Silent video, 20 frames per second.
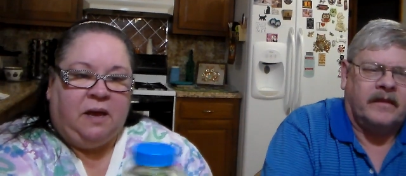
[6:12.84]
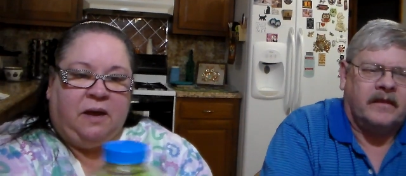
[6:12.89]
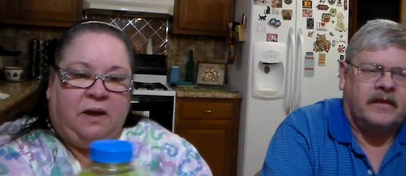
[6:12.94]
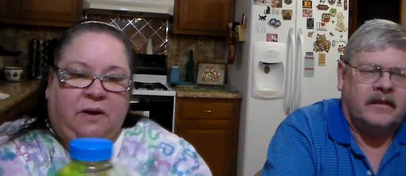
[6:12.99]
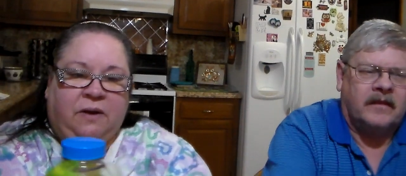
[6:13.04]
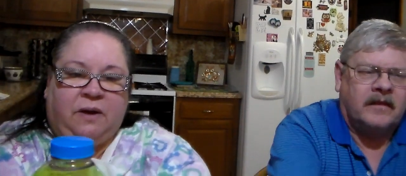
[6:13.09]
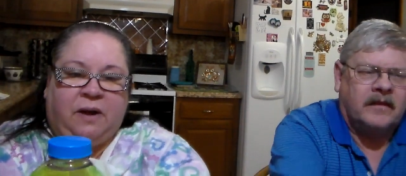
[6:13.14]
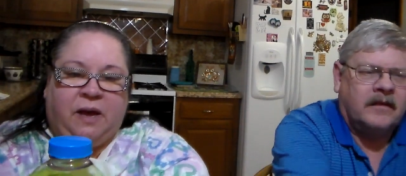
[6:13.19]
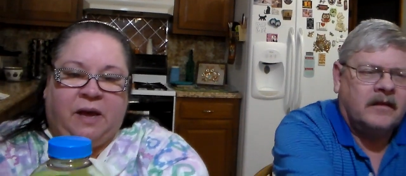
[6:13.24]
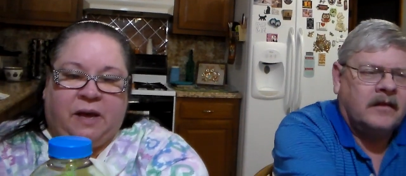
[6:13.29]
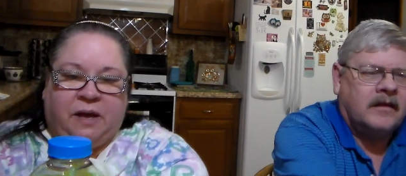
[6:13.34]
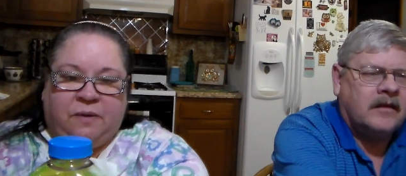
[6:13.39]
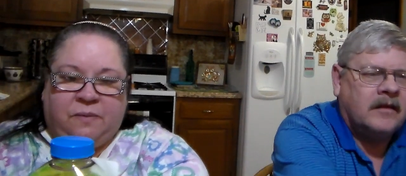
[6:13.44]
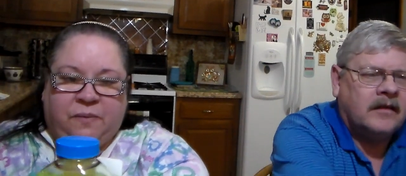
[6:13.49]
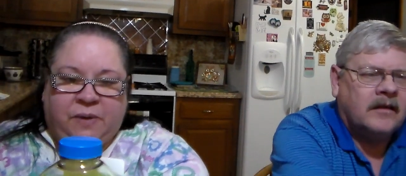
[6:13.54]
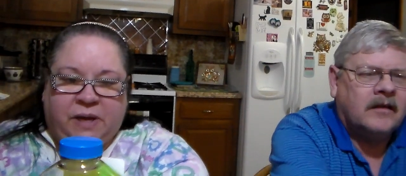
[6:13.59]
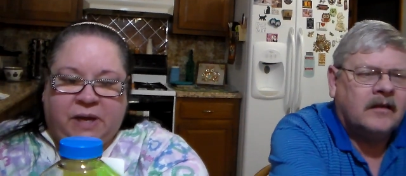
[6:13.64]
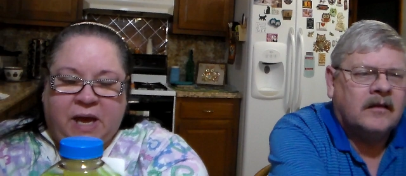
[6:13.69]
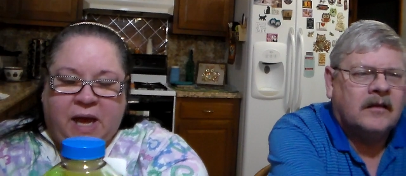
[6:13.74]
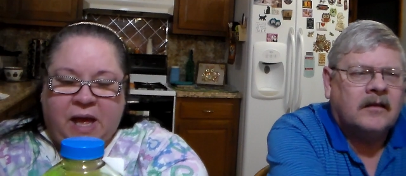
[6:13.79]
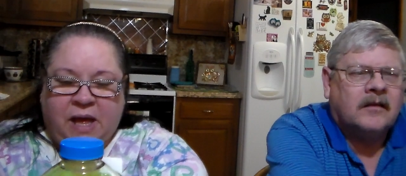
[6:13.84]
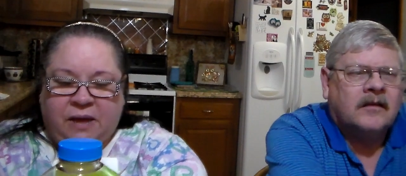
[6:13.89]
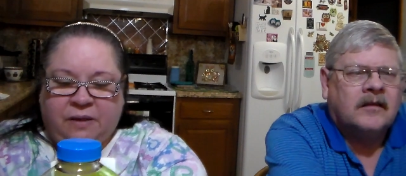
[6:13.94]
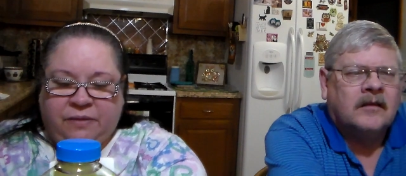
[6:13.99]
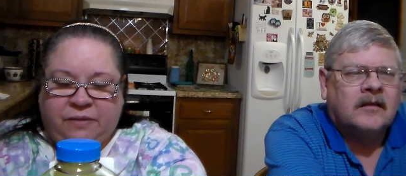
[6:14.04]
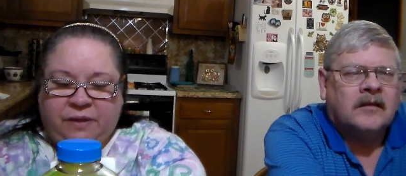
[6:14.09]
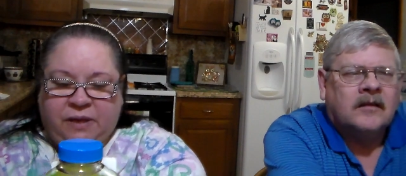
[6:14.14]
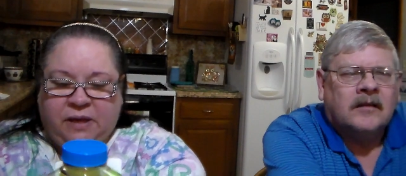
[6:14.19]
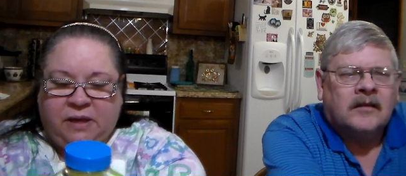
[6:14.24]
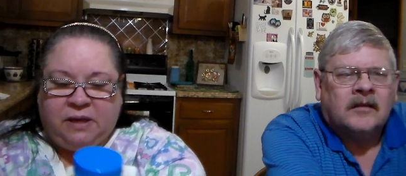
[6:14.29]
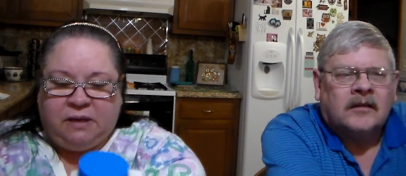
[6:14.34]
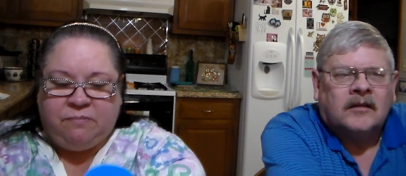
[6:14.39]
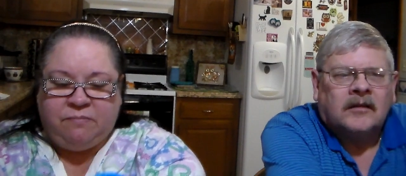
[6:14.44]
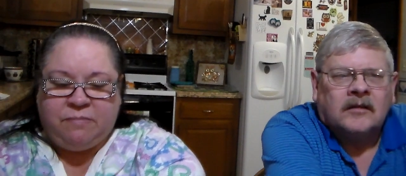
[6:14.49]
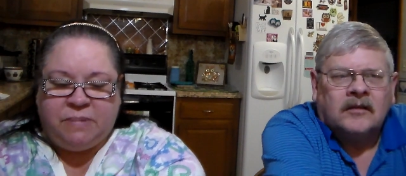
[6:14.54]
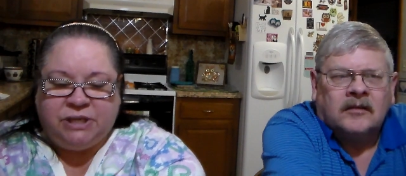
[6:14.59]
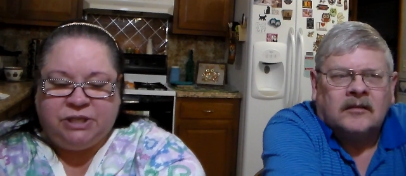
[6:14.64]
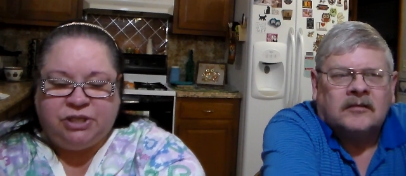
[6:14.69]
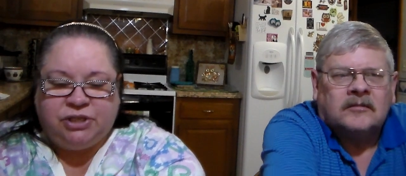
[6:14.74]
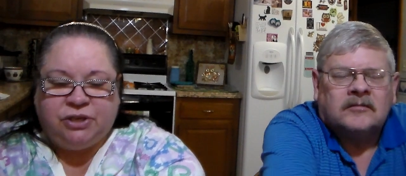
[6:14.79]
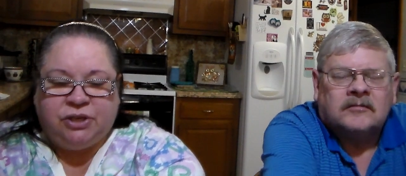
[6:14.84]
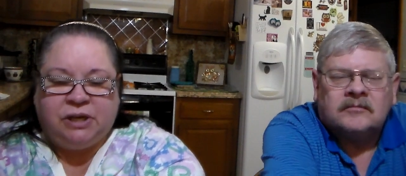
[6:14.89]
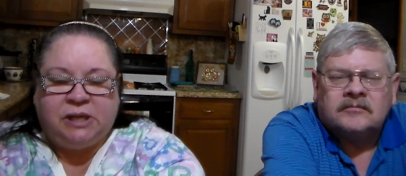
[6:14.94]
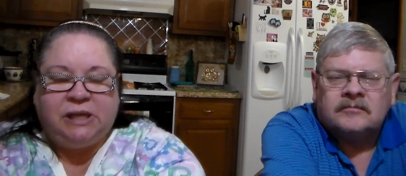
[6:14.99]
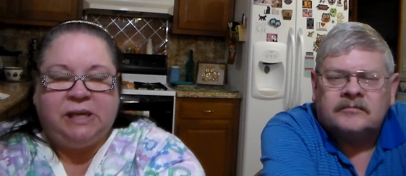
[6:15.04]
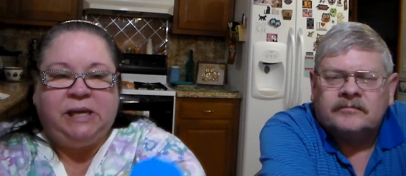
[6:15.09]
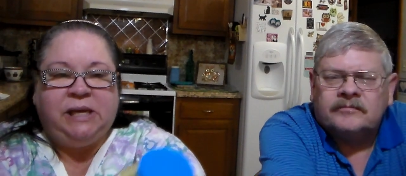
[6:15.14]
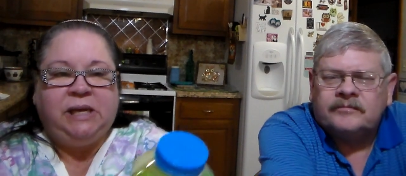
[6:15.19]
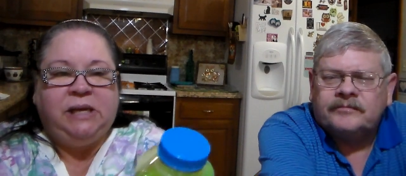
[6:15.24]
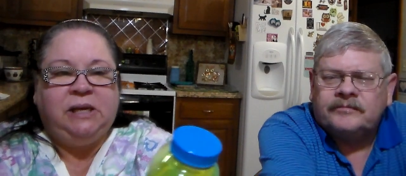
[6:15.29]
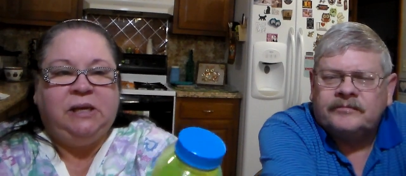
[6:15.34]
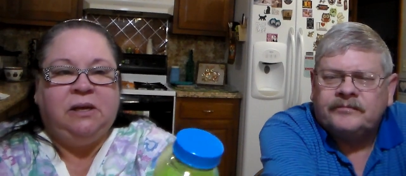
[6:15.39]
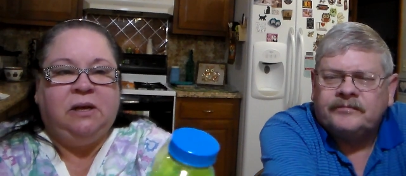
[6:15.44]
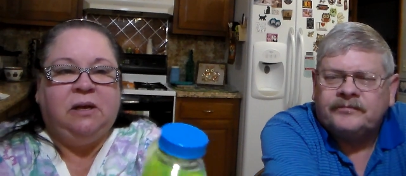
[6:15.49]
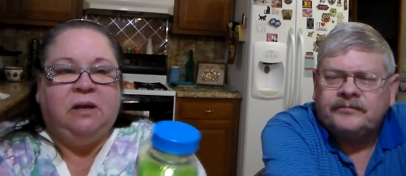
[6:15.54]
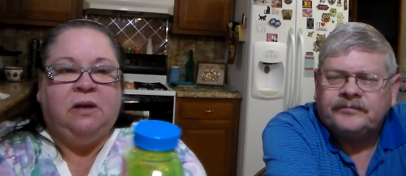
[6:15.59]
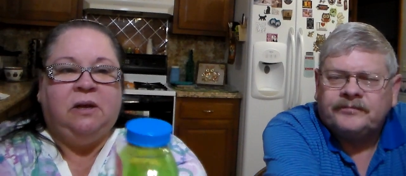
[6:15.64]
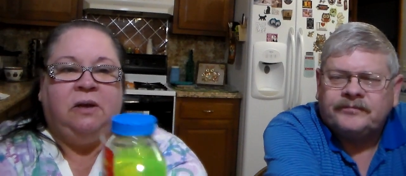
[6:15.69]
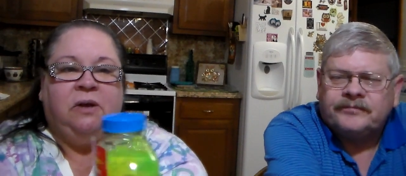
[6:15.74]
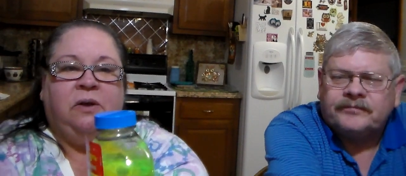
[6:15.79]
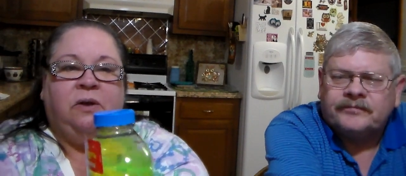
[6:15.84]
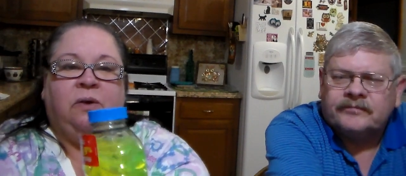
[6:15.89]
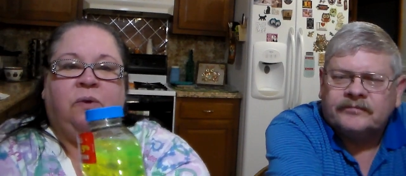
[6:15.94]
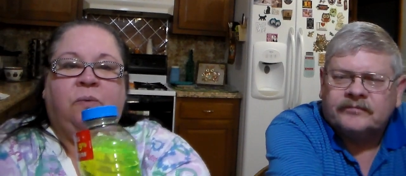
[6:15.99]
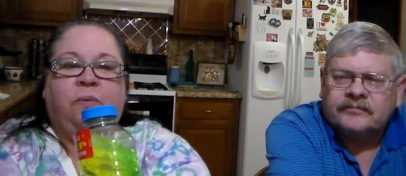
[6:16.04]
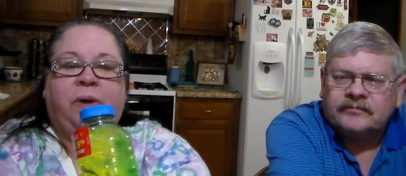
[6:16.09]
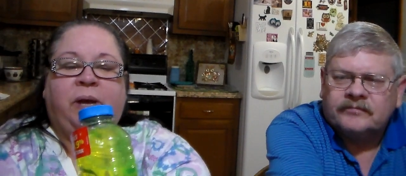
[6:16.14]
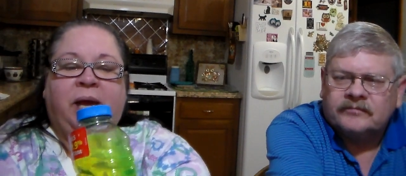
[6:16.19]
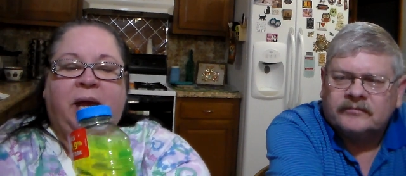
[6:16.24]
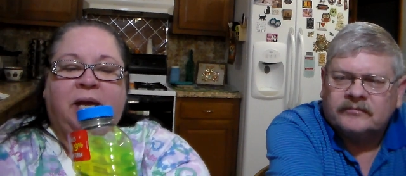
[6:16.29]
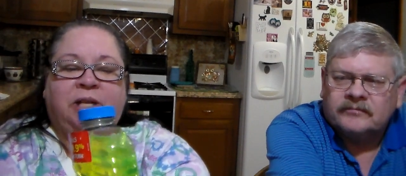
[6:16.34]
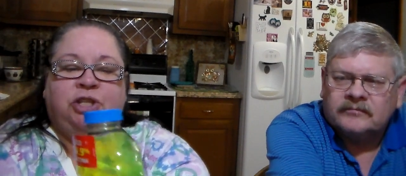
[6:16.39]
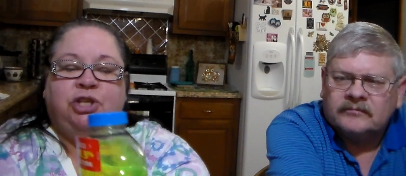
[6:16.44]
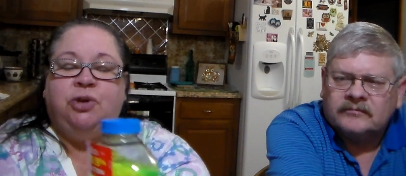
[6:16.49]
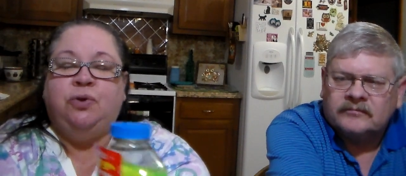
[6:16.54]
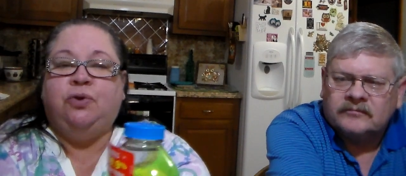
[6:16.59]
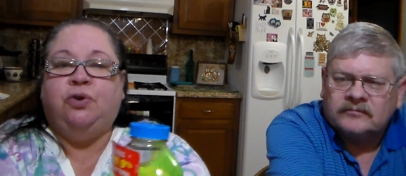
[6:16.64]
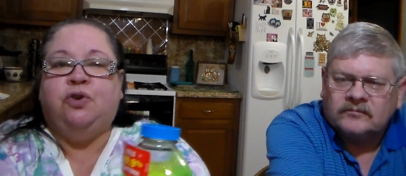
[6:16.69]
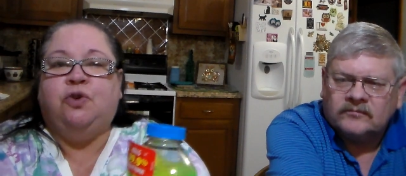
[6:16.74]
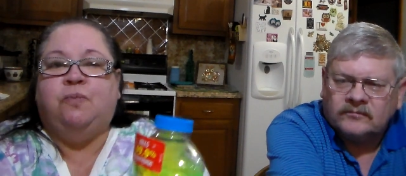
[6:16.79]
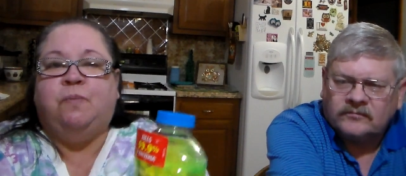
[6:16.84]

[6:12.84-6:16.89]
Speaker 1: Alright, we got the Mister Clean. We had two